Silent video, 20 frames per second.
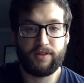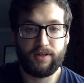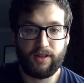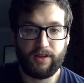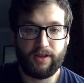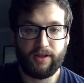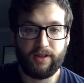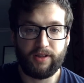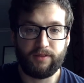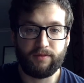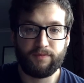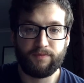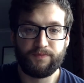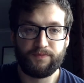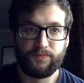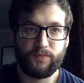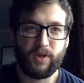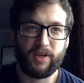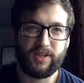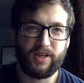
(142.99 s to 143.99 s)
cleaning.
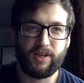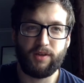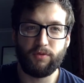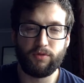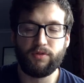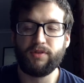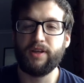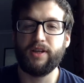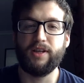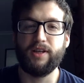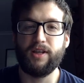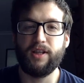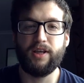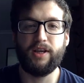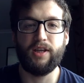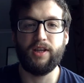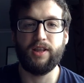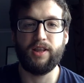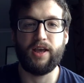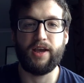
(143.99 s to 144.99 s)
Well, I say it doesn't need
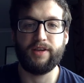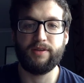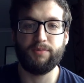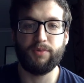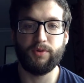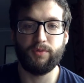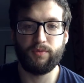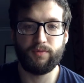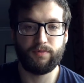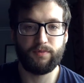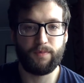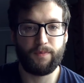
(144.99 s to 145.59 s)
cleaning less, but